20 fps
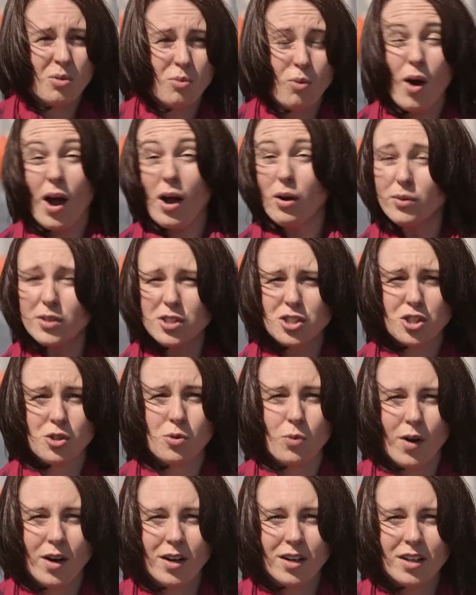what hours you
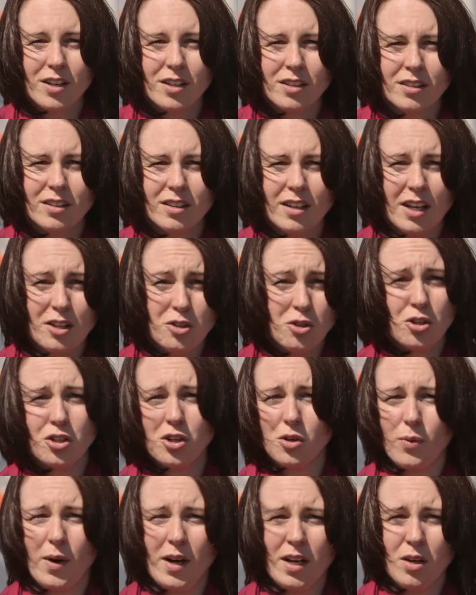work, and who
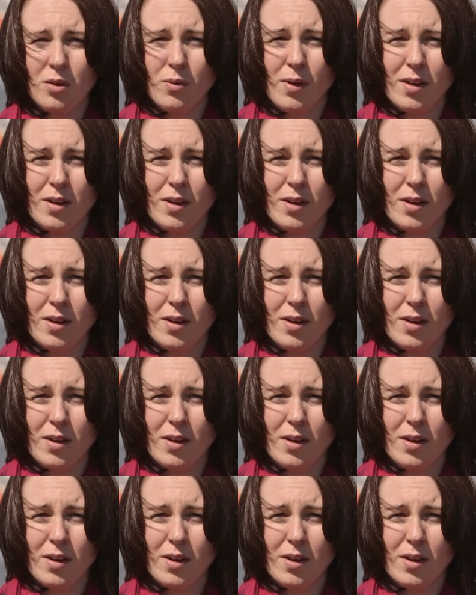you're working